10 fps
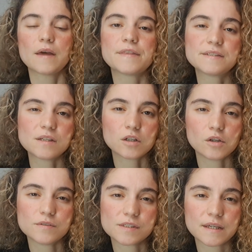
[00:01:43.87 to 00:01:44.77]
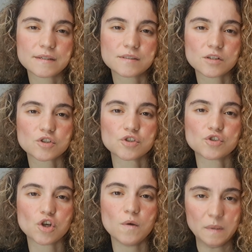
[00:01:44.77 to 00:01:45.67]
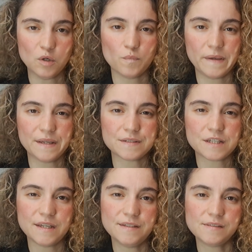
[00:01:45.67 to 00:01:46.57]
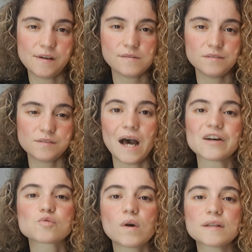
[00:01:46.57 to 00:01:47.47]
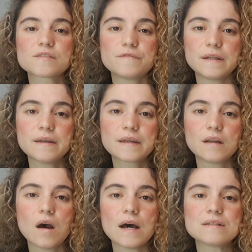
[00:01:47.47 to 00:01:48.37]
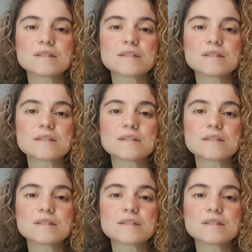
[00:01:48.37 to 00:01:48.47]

This includes things such as germinal B and T cells, as well as follicular and